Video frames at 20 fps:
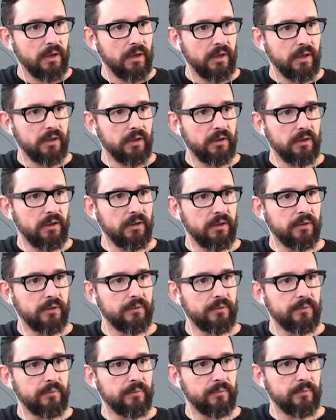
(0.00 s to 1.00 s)
And here,
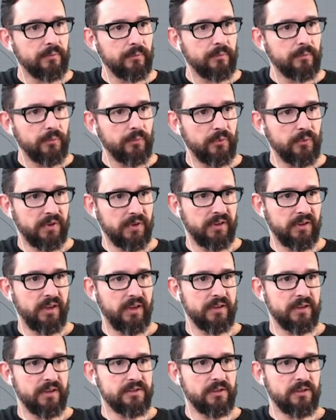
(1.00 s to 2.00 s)
look at
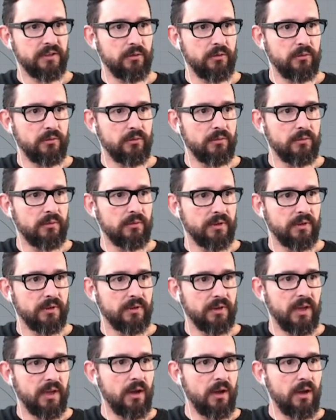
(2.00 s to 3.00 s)
there. So
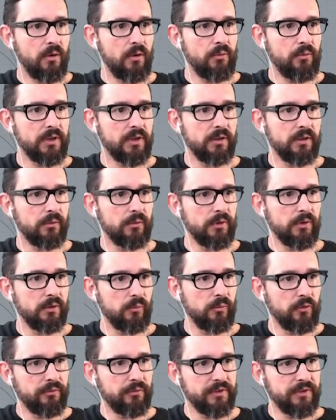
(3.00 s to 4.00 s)
now we'll
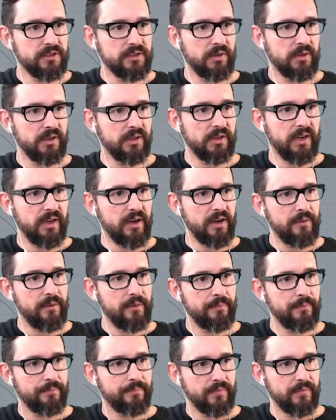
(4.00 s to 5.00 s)
move this one there.
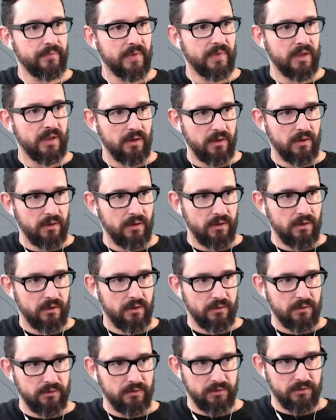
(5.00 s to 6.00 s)

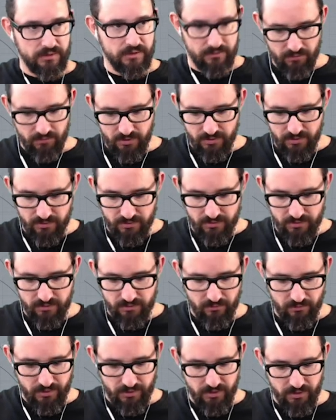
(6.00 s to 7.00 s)
This one is
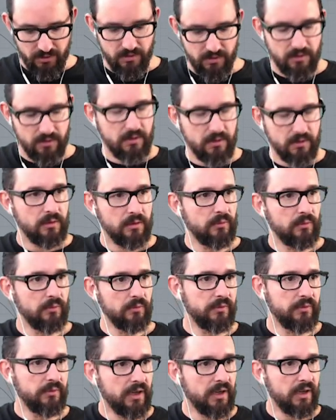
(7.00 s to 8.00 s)
already
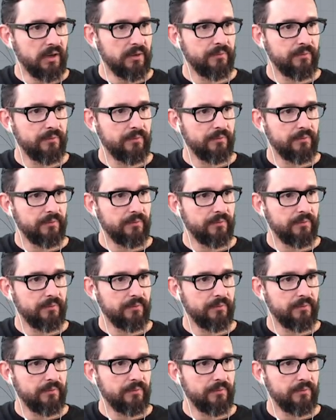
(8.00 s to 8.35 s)
moved there.